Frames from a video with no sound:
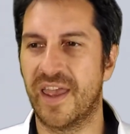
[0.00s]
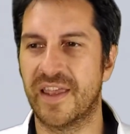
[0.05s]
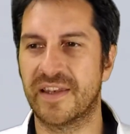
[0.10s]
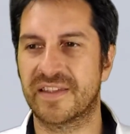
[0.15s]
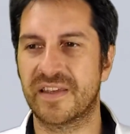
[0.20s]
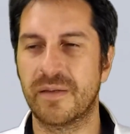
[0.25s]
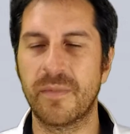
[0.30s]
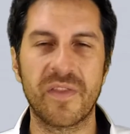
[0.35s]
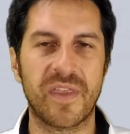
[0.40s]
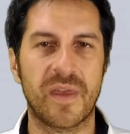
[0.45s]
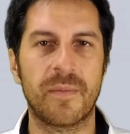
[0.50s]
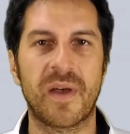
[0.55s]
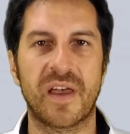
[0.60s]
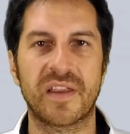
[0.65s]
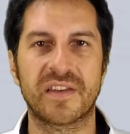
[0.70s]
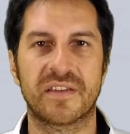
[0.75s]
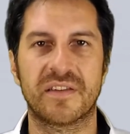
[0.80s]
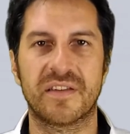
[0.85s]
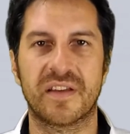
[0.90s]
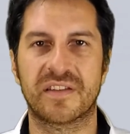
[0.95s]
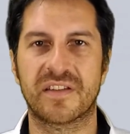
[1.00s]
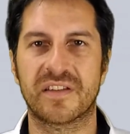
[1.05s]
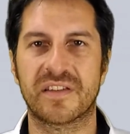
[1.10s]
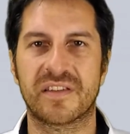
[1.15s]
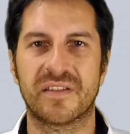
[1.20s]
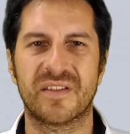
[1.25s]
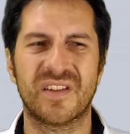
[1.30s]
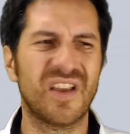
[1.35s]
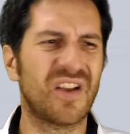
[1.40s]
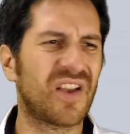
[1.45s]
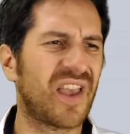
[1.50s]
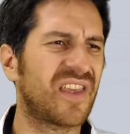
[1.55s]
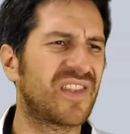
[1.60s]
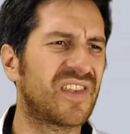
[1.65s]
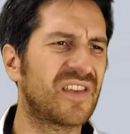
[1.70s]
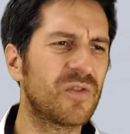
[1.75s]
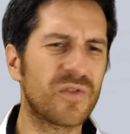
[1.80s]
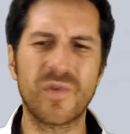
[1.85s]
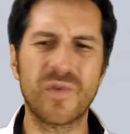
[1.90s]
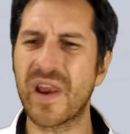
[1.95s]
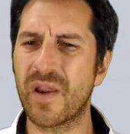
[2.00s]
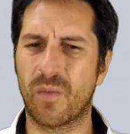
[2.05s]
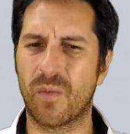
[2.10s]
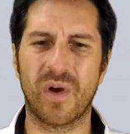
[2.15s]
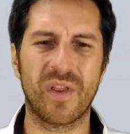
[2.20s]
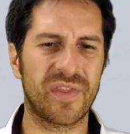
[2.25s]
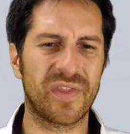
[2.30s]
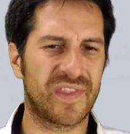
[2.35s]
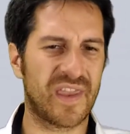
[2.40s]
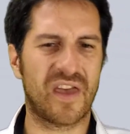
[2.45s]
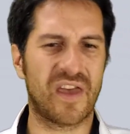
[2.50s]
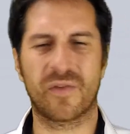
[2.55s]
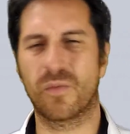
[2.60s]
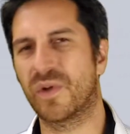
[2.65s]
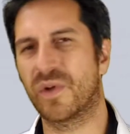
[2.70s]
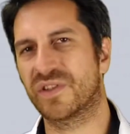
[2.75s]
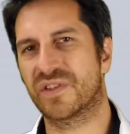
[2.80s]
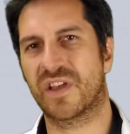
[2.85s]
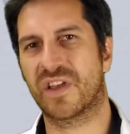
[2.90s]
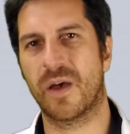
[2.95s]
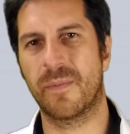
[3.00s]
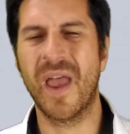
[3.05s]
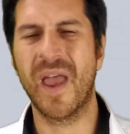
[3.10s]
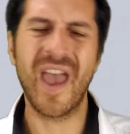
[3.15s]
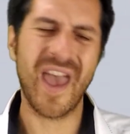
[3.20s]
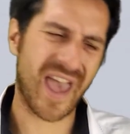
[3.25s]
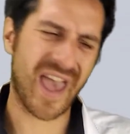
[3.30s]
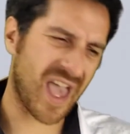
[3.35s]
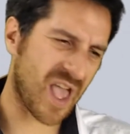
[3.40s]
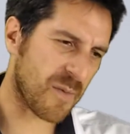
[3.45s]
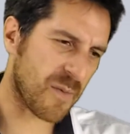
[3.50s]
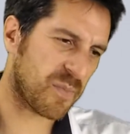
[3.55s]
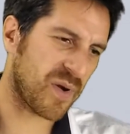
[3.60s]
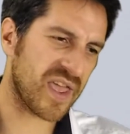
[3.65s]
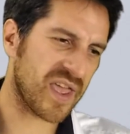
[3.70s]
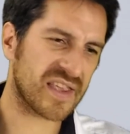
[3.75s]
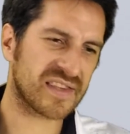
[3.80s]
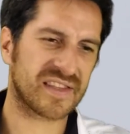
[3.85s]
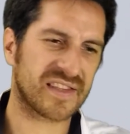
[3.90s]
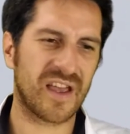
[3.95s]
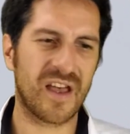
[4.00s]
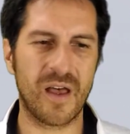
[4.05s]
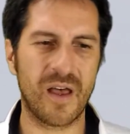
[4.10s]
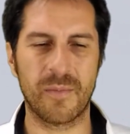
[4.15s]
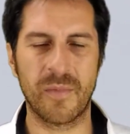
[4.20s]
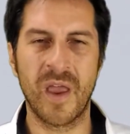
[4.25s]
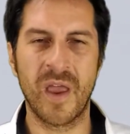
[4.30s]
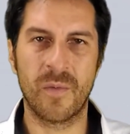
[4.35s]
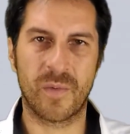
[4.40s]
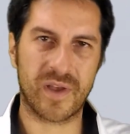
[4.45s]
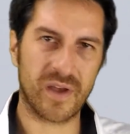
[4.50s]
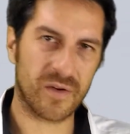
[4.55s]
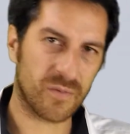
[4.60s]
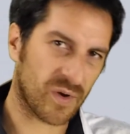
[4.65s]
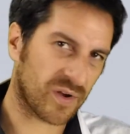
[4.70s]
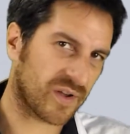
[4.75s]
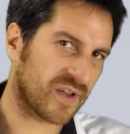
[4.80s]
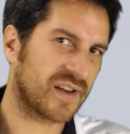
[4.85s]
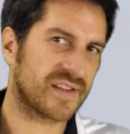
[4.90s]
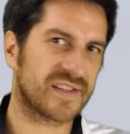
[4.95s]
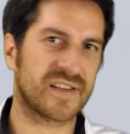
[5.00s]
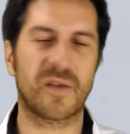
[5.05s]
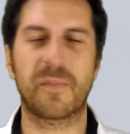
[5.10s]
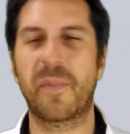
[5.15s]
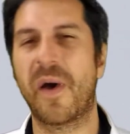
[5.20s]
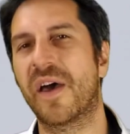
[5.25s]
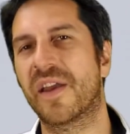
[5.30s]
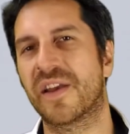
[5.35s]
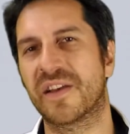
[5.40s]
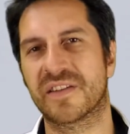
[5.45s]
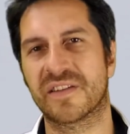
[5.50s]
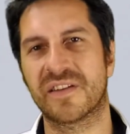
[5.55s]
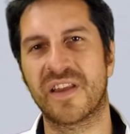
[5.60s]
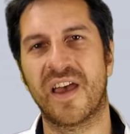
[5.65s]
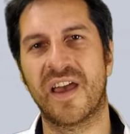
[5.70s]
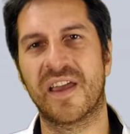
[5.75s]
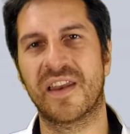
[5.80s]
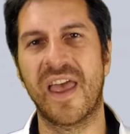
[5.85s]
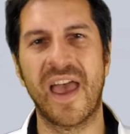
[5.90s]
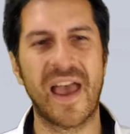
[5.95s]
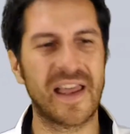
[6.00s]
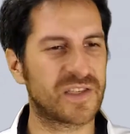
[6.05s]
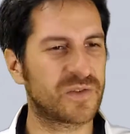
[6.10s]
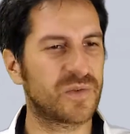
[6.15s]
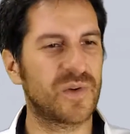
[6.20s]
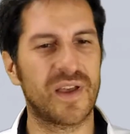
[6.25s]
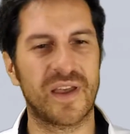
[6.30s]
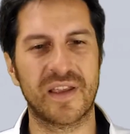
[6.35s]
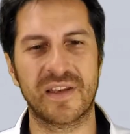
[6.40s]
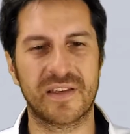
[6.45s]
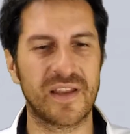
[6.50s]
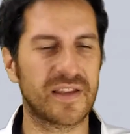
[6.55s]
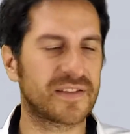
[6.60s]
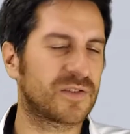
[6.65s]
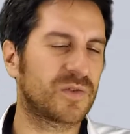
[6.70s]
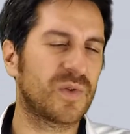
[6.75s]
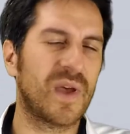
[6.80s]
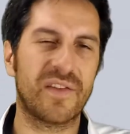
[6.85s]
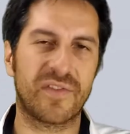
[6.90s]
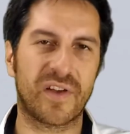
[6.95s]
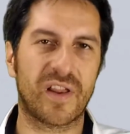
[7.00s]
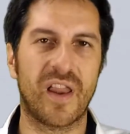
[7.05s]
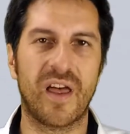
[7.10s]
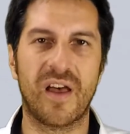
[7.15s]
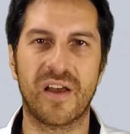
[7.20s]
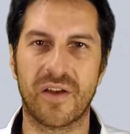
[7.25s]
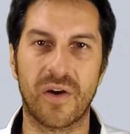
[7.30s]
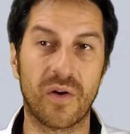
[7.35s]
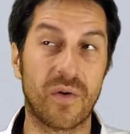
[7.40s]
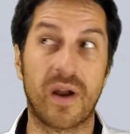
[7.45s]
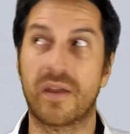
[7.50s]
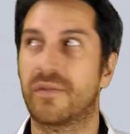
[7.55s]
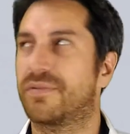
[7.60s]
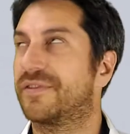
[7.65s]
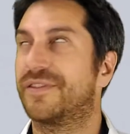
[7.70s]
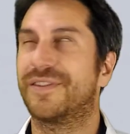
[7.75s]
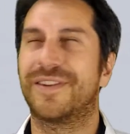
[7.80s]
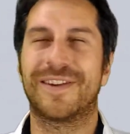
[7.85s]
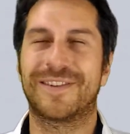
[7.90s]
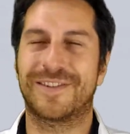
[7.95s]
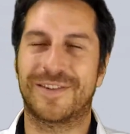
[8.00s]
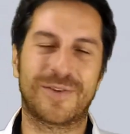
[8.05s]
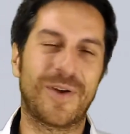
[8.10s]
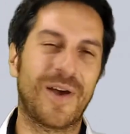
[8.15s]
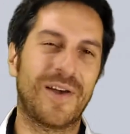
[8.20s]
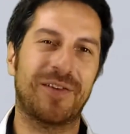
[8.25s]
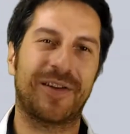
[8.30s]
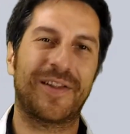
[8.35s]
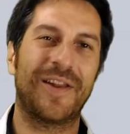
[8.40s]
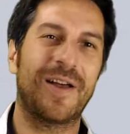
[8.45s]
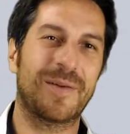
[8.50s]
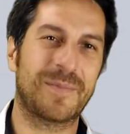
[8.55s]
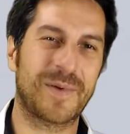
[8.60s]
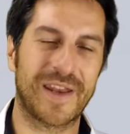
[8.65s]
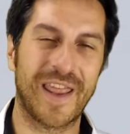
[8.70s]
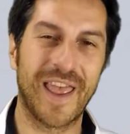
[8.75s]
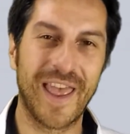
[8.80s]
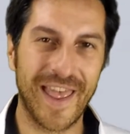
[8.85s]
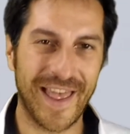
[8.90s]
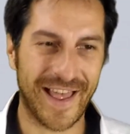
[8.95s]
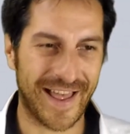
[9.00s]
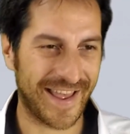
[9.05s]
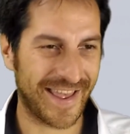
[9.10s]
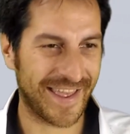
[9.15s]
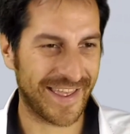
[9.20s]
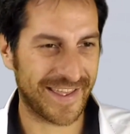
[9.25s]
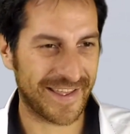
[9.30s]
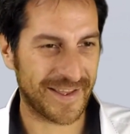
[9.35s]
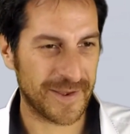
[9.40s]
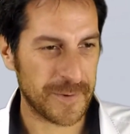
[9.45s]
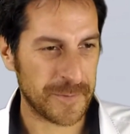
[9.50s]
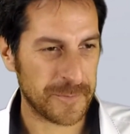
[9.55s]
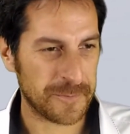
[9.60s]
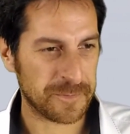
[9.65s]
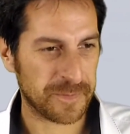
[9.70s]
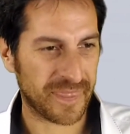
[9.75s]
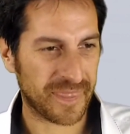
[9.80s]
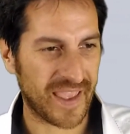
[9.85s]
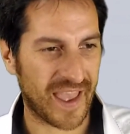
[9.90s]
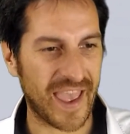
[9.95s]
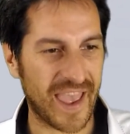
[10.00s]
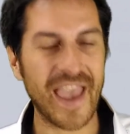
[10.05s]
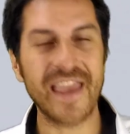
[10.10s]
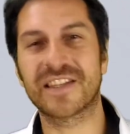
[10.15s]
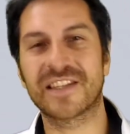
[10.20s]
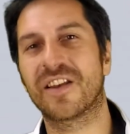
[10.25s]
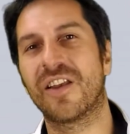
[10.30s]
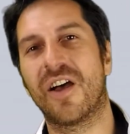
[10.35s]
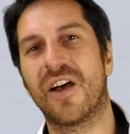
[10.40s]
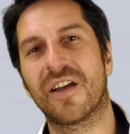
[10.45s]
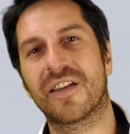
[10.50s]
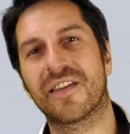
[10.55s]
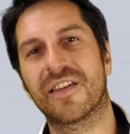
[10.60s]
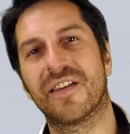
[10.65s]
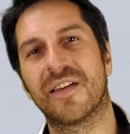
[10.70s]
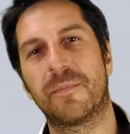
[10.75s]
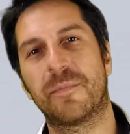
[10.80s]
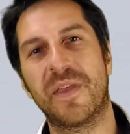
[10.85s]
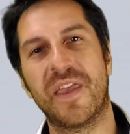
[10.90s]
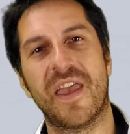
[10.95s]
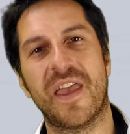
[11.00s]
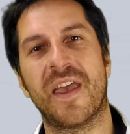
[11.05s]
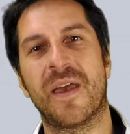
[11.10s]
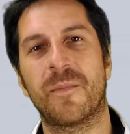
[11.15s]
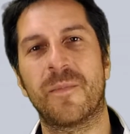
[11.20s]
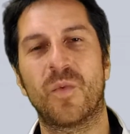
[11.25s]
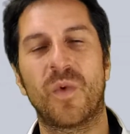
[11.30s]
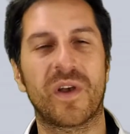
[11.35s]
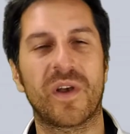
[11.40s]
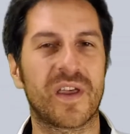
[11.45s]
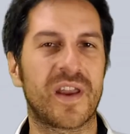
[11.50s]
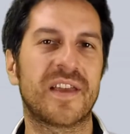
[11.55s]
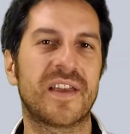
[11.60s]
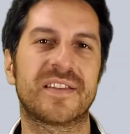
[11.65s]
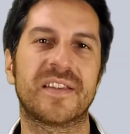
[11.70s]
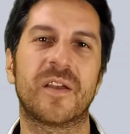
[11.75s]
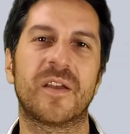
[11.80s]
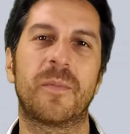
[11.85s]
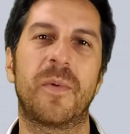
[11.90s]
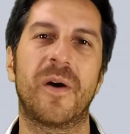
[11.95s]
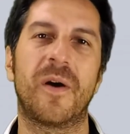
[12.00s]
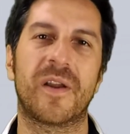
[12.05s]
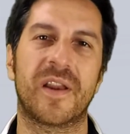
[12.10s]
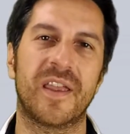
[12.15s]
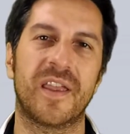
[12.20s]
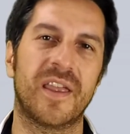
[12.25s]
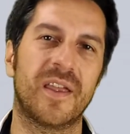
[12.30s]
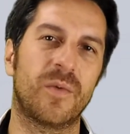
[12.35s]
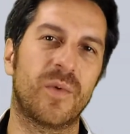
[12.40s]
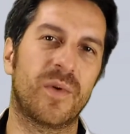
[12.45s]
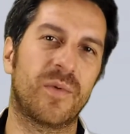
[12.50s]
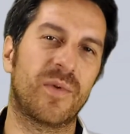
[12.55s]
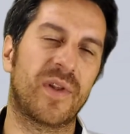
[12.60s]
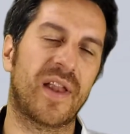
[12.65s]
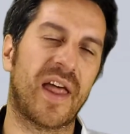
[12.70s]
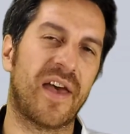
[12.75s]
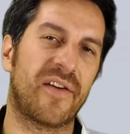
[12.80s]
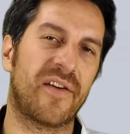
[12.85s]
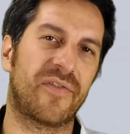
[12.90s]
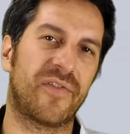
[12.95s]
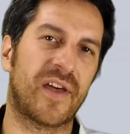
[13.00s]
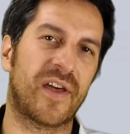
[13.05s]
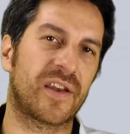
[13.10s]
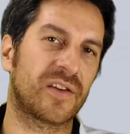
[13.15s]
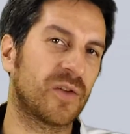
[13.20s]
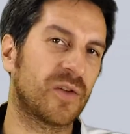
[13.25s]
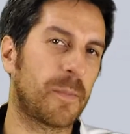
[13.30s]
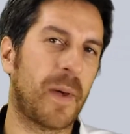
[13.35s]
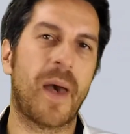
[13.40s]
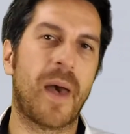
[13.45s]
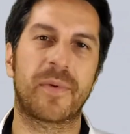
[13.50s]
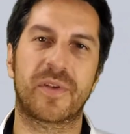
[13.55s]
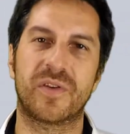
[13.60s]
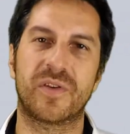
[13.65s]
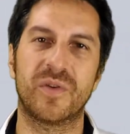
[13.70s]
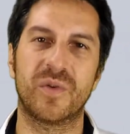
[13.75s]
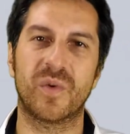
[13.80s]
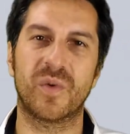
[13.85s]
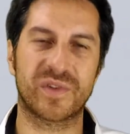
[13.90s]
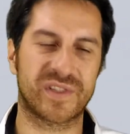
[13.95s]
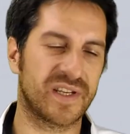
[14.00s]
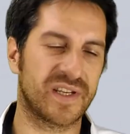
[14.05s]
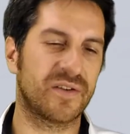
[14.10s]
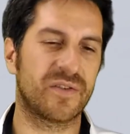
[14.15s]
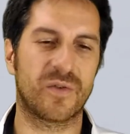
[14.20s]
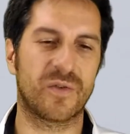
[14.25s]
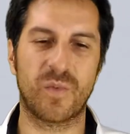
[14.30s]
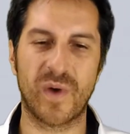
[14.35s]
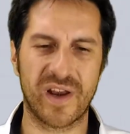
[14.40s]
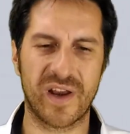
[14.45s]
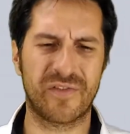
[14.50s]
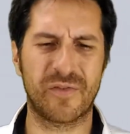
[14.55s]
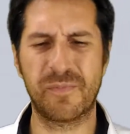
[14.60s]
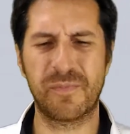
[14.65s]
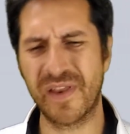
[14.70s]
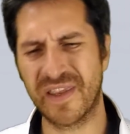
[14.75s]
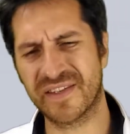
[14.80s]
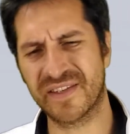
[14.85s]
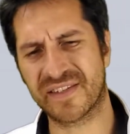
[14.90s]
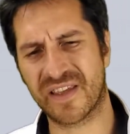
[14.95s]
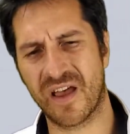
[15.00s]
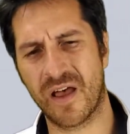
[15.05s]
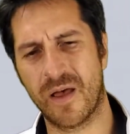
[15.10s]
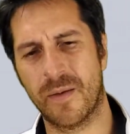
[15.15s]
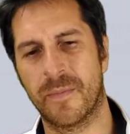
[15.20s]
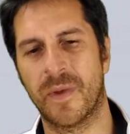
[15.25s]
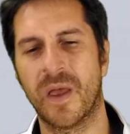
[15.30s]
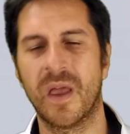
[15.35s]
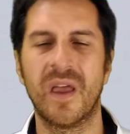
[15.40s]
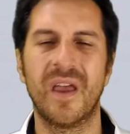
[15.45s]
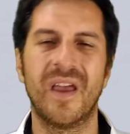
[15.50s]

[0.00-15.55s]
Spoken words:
and some of them are just, okay, they really want the other one to come. Hey, please come, we're organizing a party tonight at 12 o'clock, or not 12 o'clock, but at 8 o'clock p.m. we're organizing a party, we will have, I don't know, barbecue or dinner or whatever, please come.